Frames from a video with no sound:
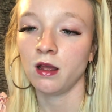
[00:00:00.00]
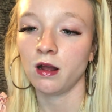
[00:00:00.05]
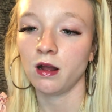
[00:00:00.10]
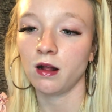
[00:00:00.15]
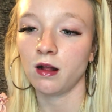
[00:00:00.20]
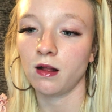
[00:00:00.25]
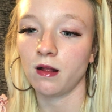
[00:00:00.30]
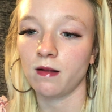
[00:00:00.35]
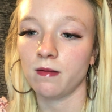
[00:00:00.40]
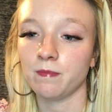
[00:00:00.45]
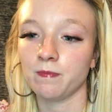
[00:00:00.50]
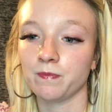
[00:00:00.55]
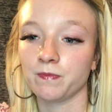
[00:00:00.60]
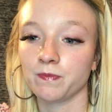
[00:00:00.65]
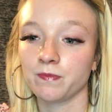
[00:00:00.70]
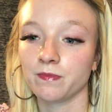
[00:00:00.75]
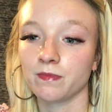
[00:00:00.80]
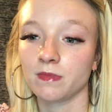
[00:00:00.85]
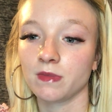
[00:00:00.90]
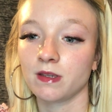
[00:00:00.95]
And
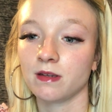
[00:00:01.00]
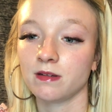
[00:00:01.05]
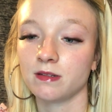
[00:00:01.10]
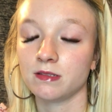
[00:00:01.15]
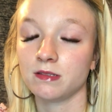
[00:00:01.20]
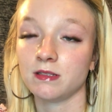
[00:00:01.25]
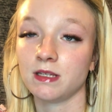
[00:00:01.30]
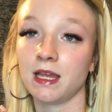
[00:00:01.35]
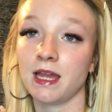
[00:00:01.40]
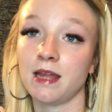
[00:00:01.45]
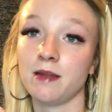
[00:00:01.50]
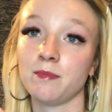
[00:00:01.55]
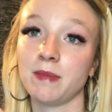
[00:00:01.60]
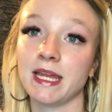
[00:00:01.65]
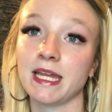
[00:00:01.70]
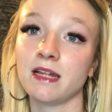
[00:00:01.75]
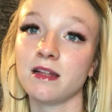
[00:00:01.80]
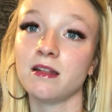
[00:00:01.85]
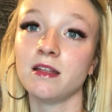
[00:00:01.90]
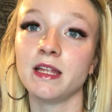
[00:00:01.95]

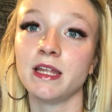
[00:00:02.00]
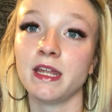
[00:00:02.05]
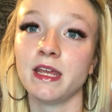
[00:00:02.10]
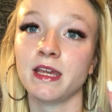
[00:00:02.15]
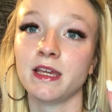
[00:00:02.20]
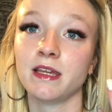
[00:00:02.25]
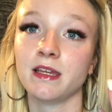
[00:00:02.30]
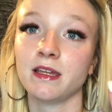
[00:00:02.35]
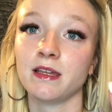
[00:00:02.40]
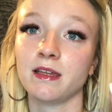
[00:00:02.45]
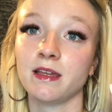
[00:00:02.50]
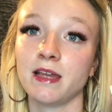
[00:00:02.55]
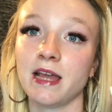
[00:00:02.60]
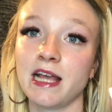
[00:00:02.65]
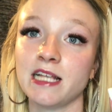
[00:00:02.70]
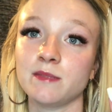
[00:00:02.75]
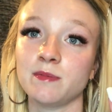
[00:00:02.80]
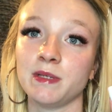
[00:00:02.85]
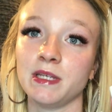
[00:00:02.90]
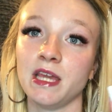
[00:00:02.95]
my clinic
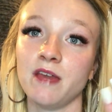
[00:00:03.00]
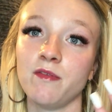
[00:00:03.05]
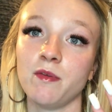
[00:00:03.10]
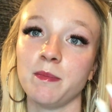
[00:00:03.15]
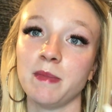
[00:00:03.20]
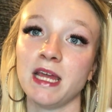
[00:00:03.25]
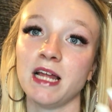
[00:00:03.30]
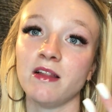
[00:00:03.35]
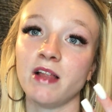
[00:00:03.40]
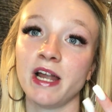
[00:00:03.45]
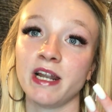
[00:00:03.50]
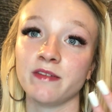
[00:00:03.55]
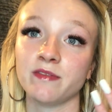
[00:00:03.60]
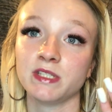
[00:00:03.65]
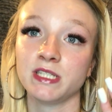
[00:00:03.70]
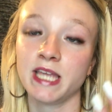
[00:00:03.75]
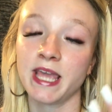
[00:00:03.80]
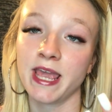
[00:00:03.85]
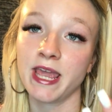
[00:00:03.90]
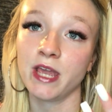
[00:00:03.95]
has been giving me a lot of
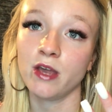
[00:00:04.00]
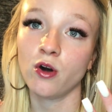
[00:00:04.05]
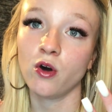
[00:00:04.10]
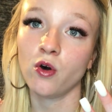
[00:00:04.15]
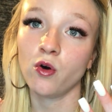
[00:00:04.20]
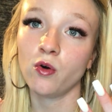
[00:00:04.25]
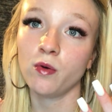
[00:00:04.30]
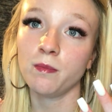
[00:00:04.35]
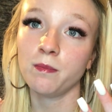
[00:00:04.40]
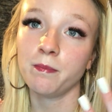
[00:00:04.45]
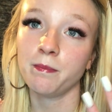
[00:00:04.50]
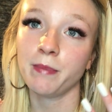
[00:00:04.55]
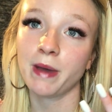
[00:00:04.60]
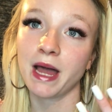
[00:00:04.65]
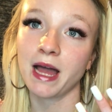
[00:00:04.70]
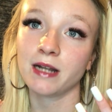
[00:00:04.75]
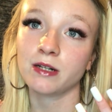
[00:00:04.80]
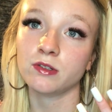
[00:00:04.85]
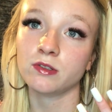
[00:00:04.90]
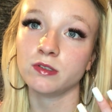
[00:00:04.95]
take-home
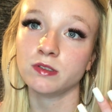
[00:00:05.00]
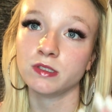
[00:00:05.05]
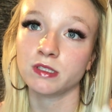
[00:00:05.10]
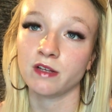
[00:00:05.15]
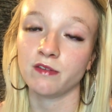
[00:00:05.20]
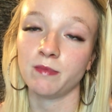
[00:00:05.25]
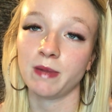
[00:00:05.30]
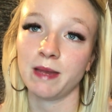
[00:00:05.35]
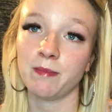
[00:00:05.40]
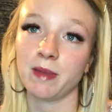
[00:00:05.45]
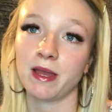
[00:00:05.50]
bottles of my